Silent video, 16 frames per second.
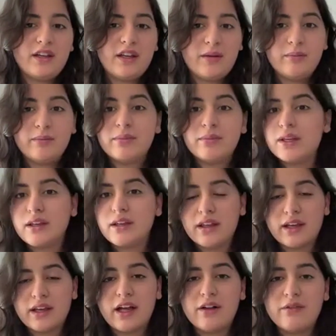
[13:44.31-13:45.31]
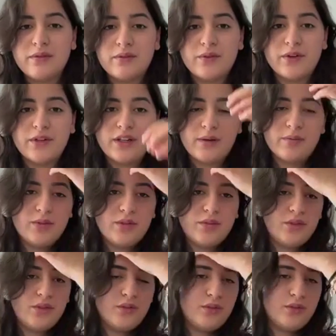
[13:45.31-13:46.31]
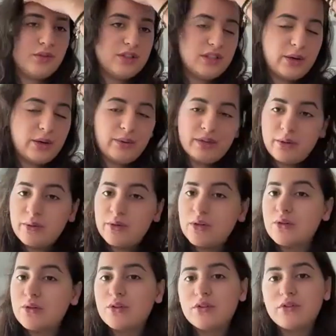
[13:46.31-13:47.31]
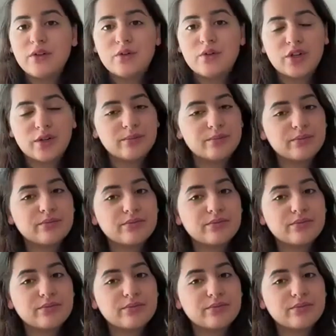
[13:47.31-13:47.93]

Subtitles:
can be like helpful for them to decide what they want to do in the future.